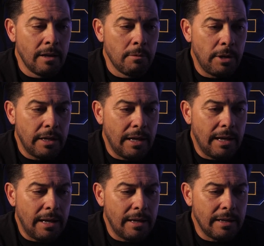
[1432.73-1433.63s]

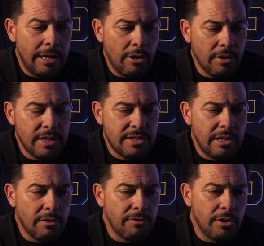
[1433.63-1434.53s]
But hearing this
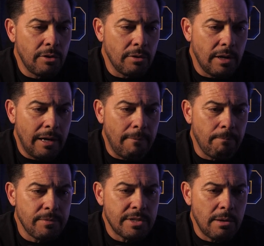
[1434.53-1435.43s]
interview,
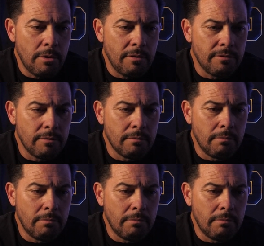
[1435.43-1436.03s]
some of